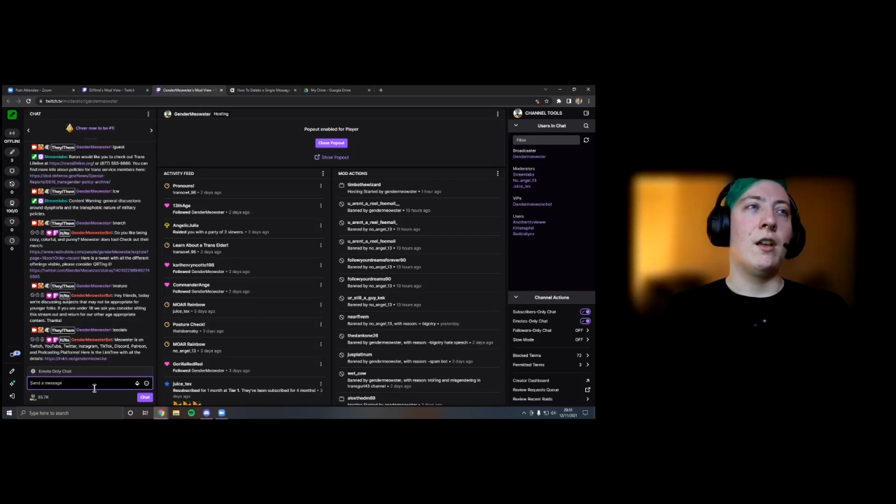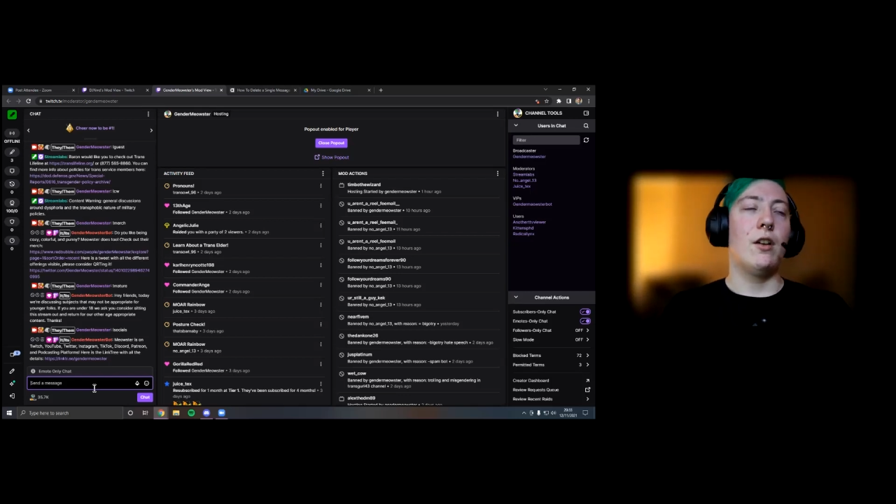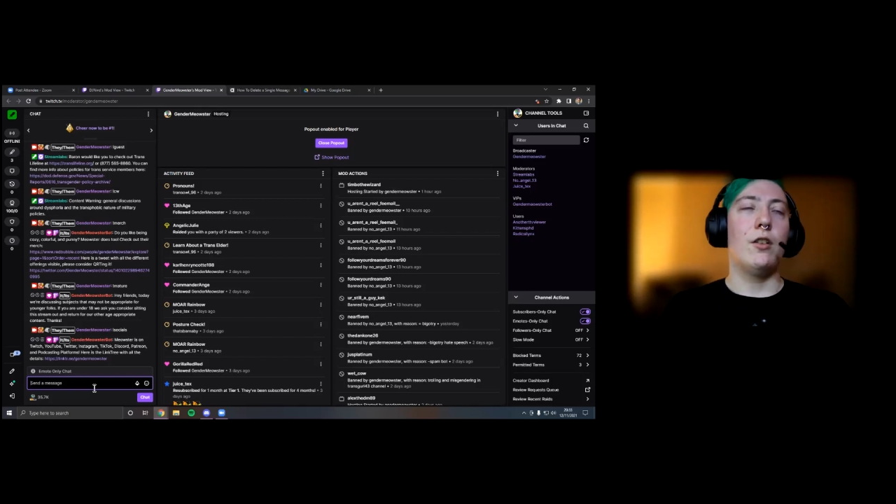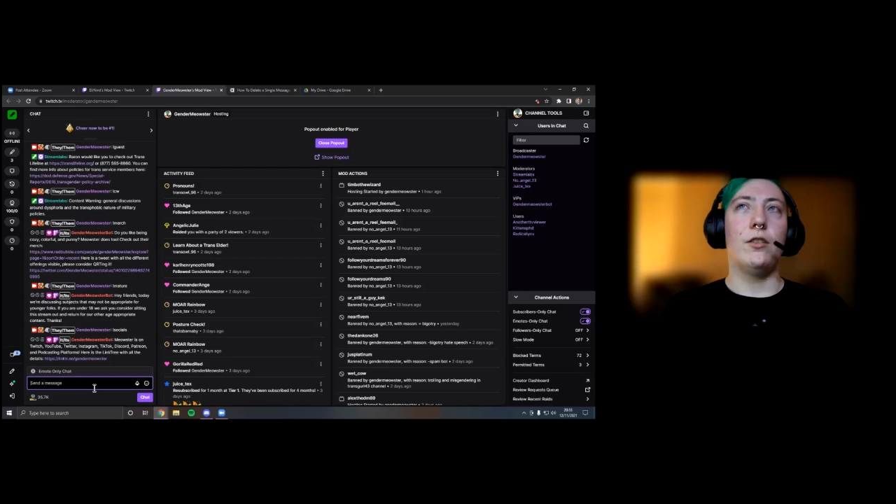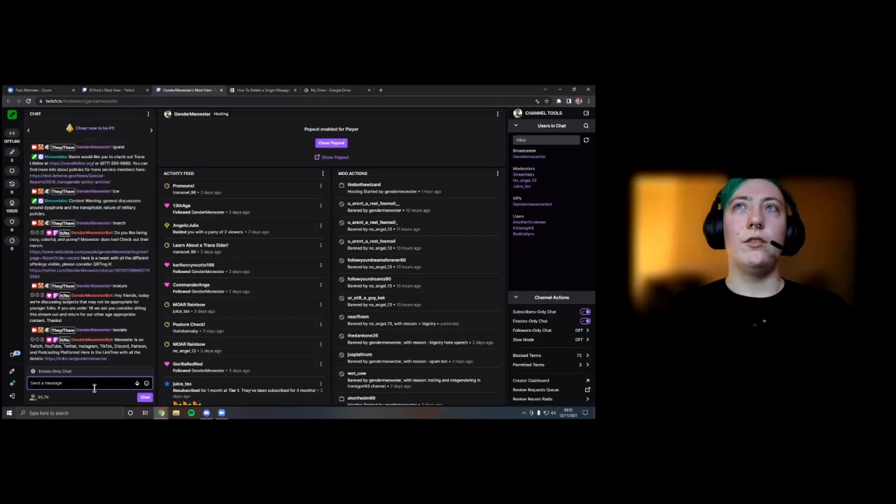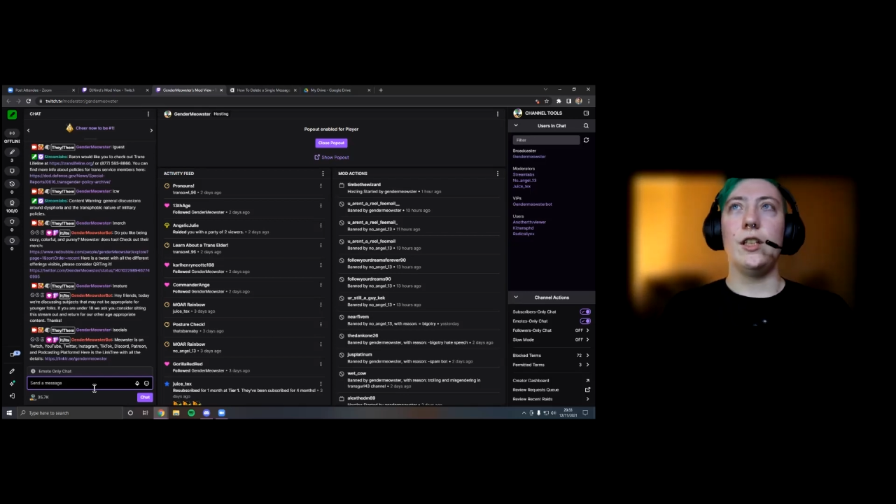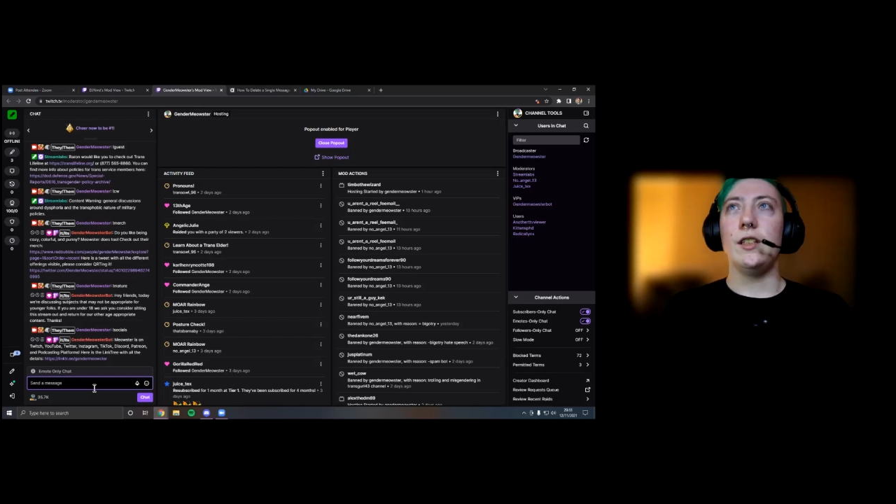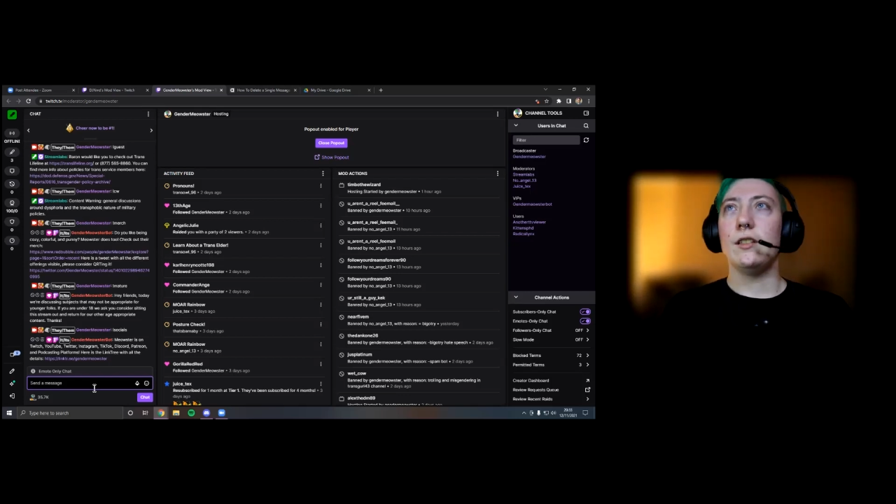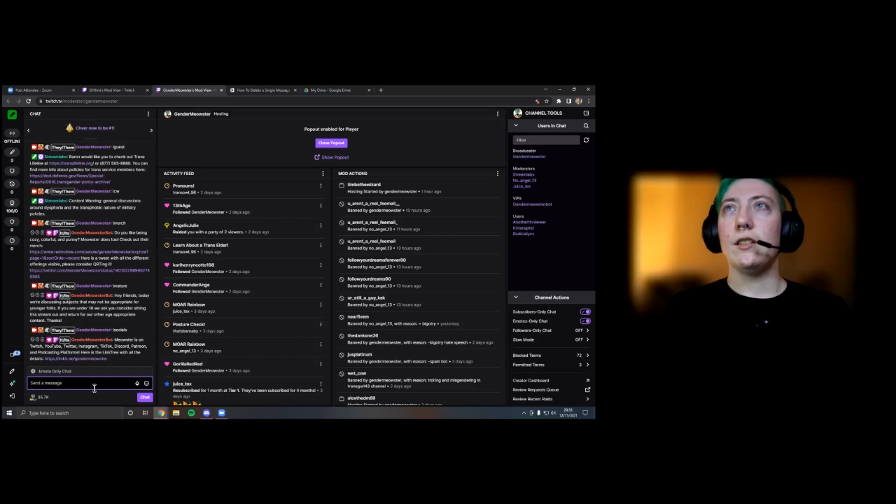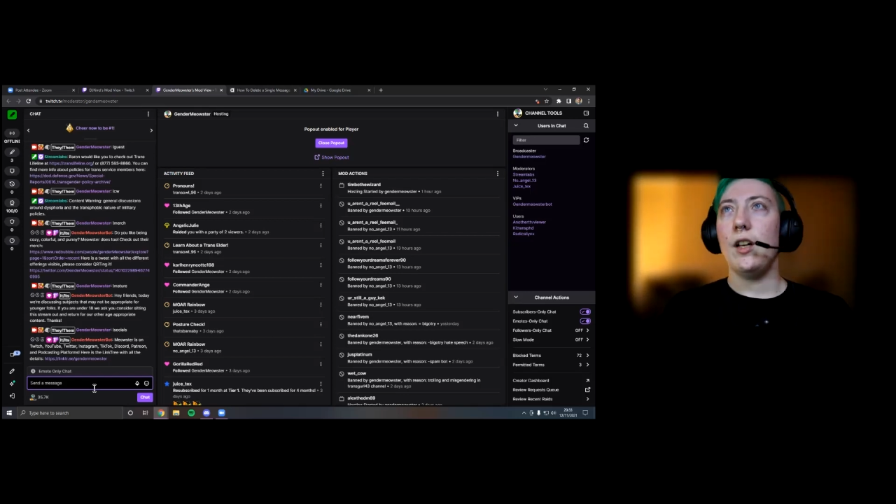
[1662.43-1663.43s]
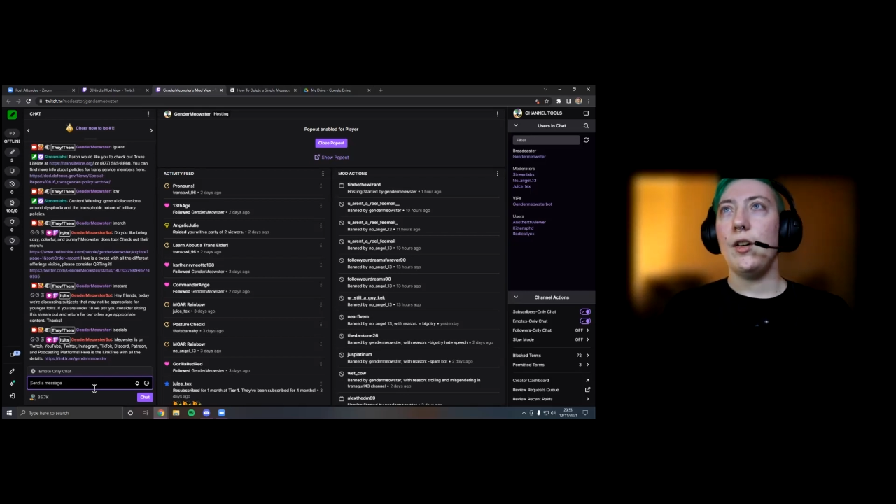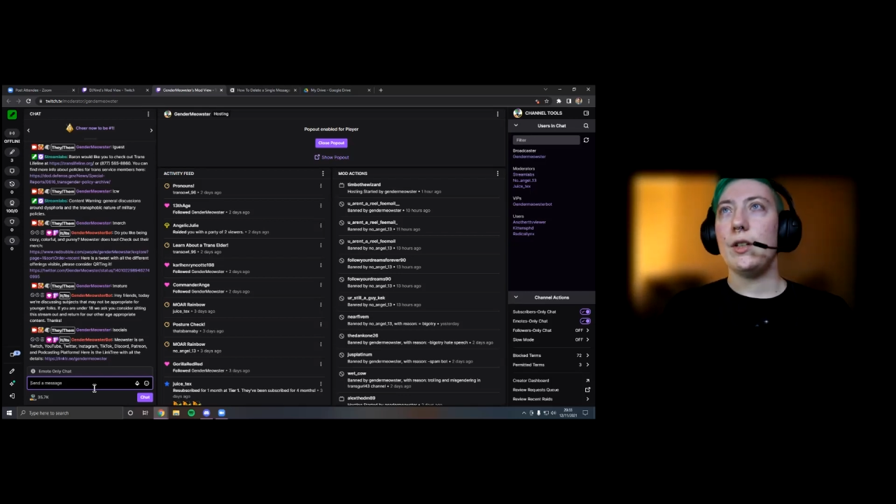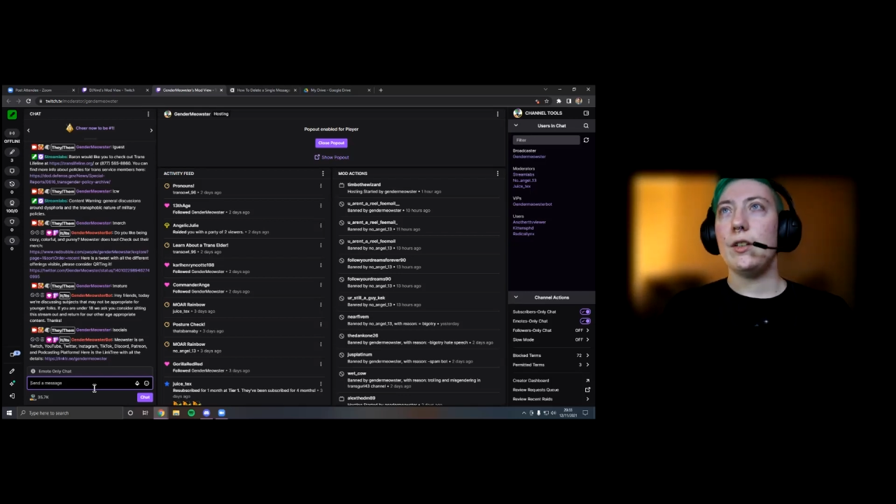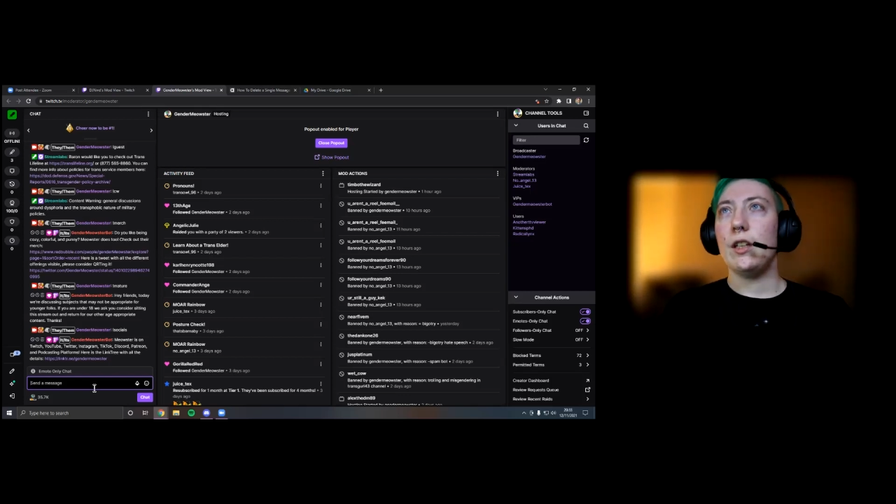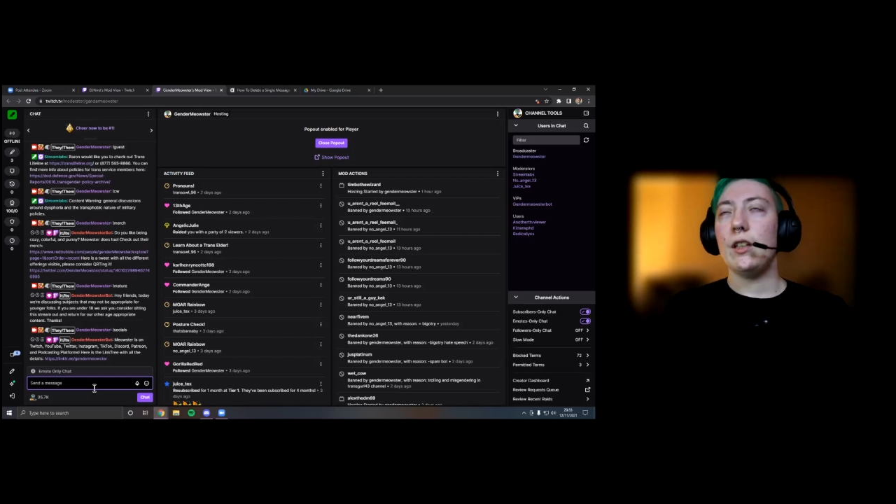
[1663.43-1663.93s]
like, oh,
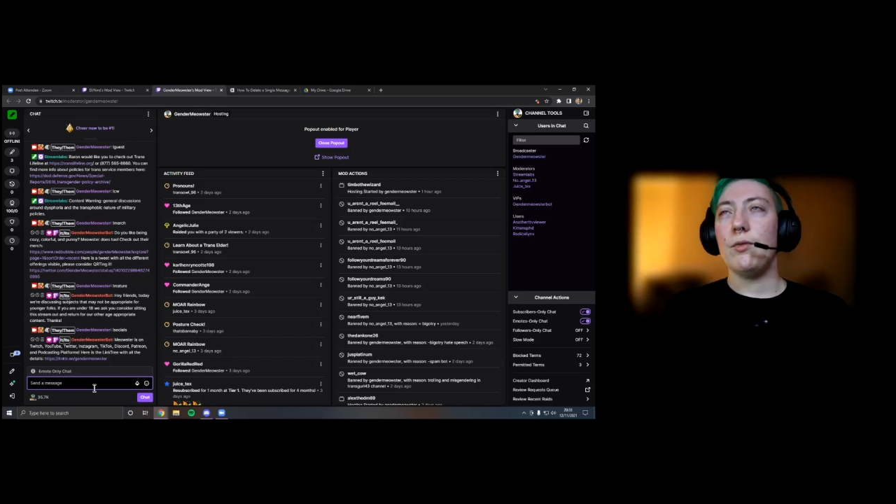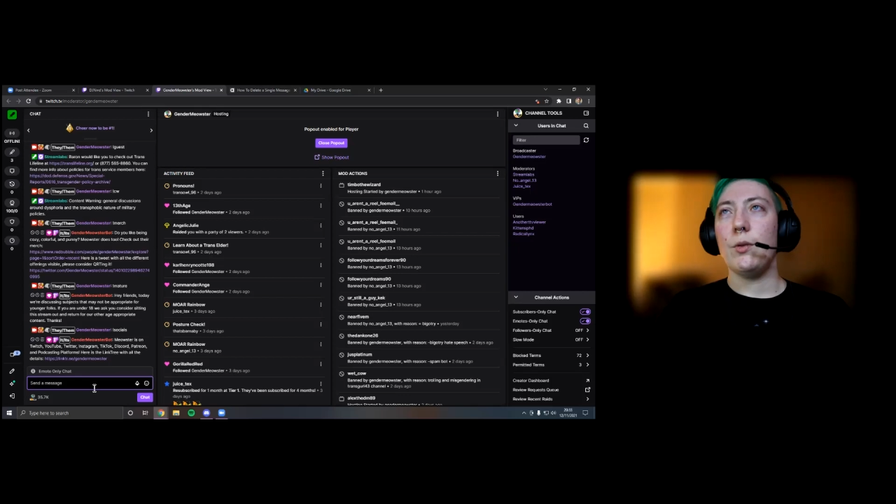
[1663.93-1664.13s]
if